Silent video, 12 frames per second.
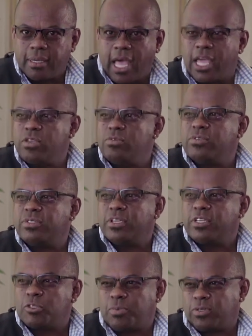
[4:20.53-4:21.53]
I
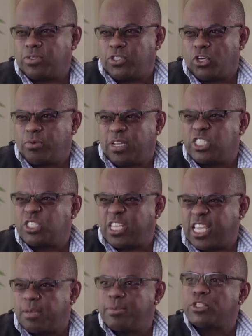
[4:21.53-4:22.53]
use special terms,
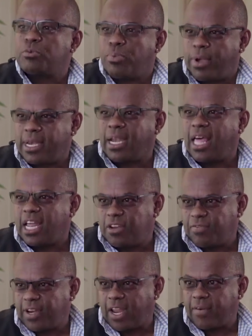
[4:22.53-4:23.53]
it can be spread in a lot of
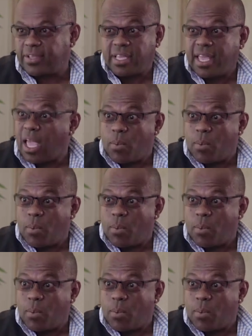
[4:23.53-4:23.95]
different areas.